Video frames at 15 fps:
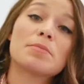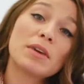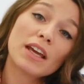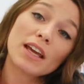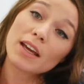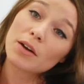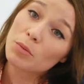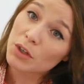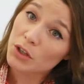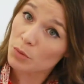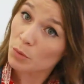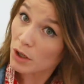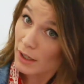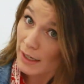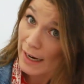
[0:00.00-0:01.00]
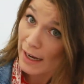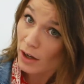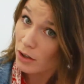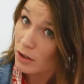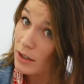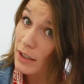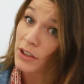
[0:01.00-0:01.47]
me, when you work
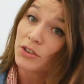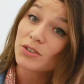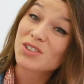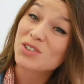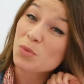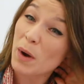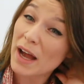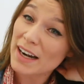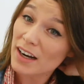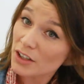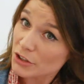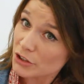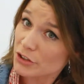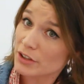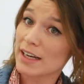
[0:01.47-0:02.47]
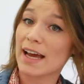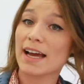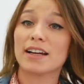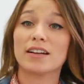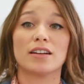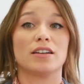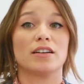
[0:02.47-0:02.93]
out and you sweat under your neck,